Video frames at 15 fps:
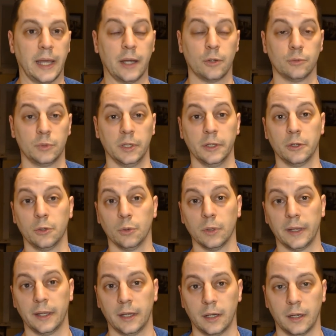that really
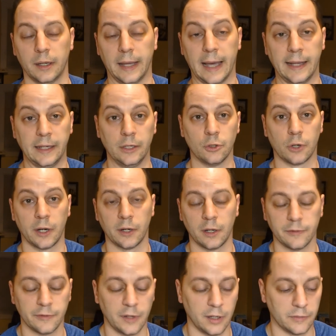cool Addy
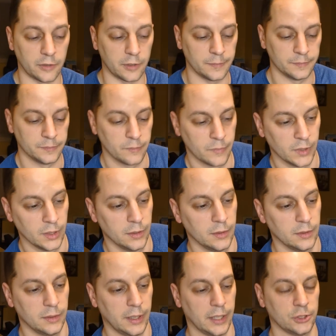Gronoff cover
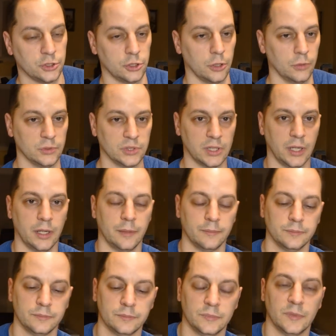that shows
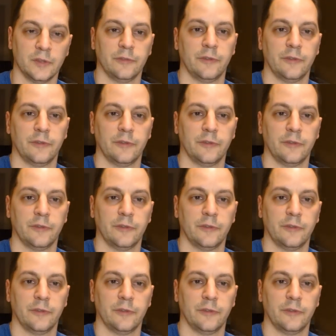the